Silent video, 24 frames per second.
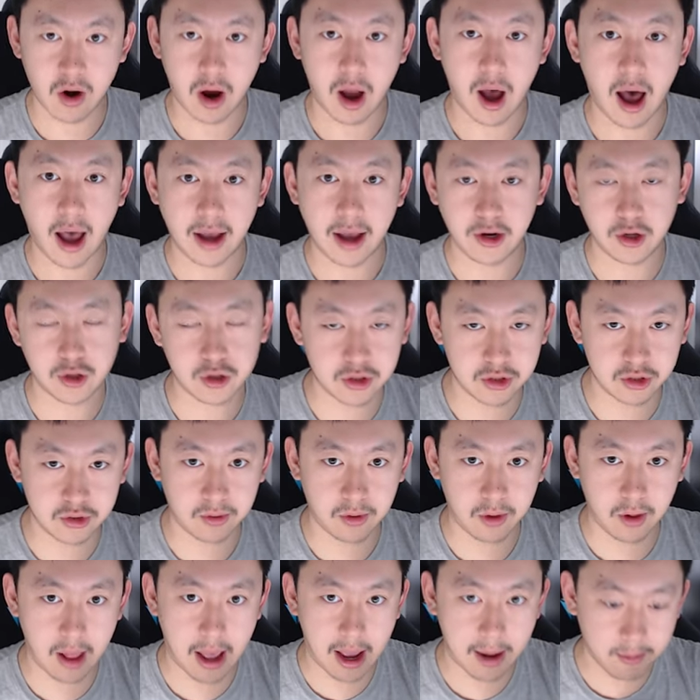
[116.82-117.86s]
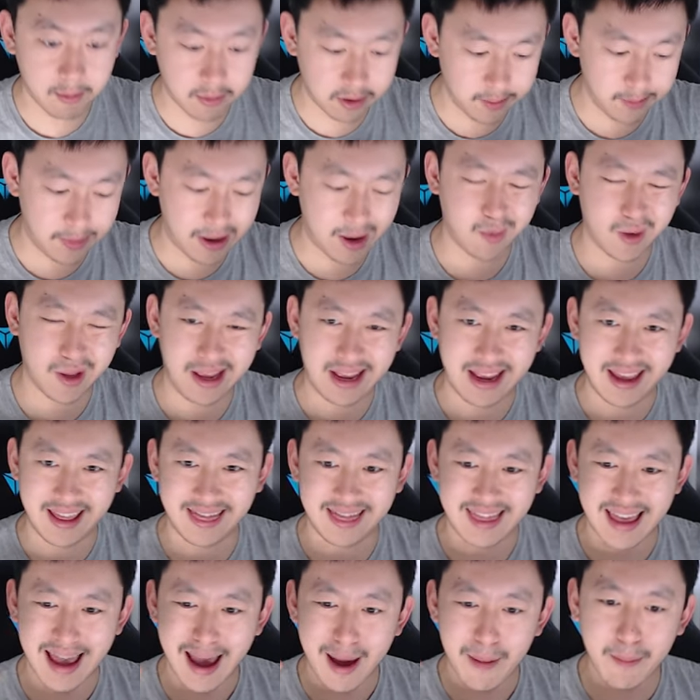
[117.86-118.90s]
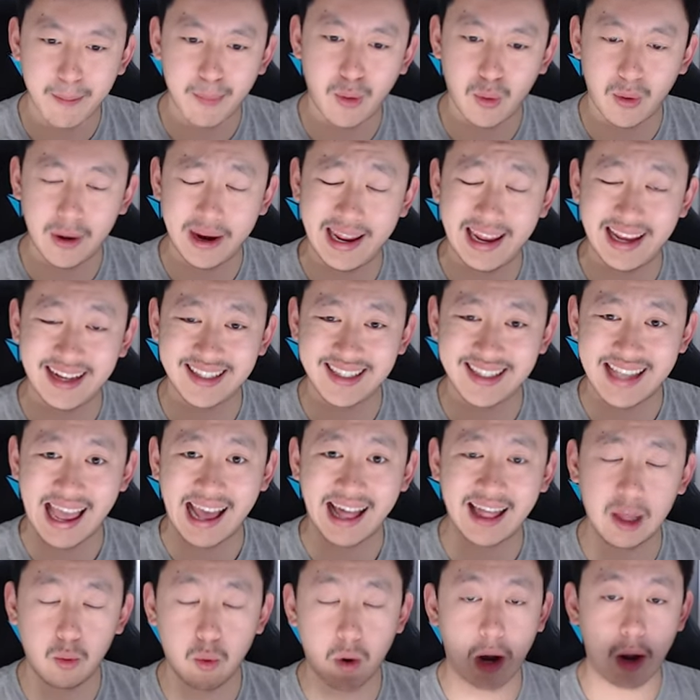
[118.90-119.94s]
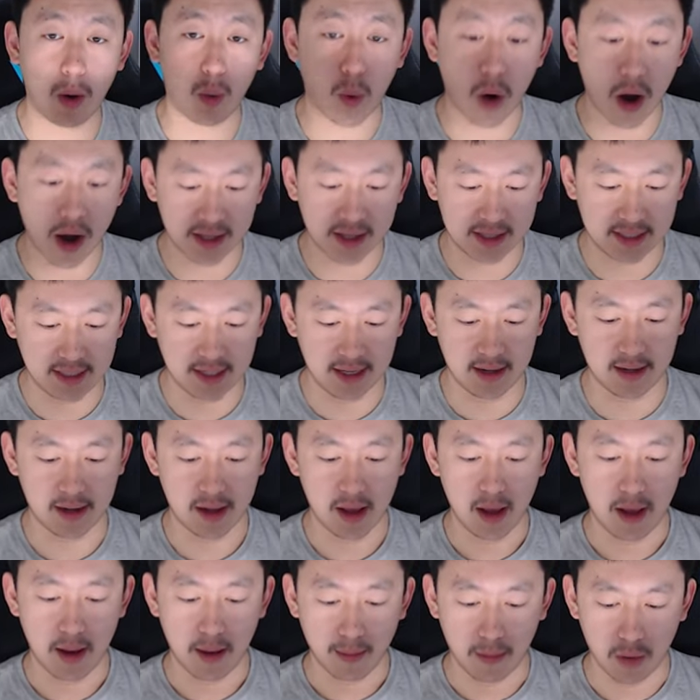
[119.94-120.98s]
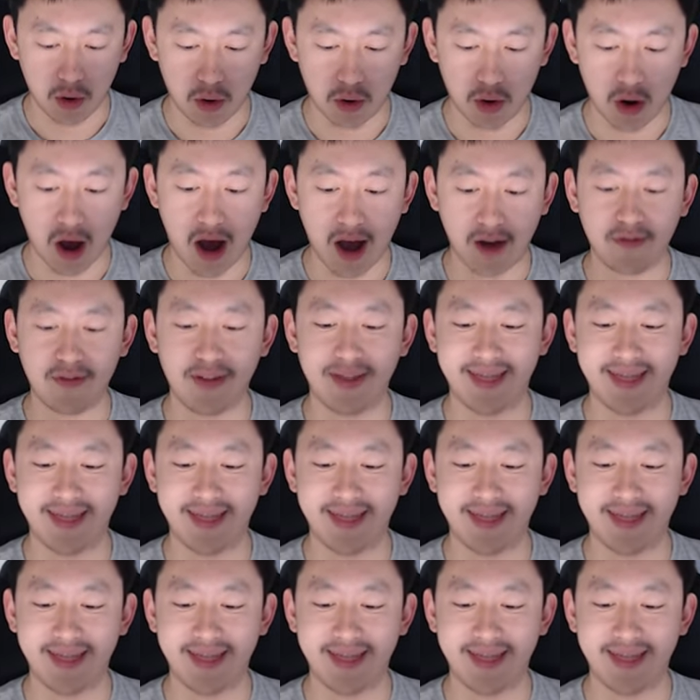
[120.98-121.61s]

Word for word: higher control. I'm going to be able to hit that point exactly where I want it more often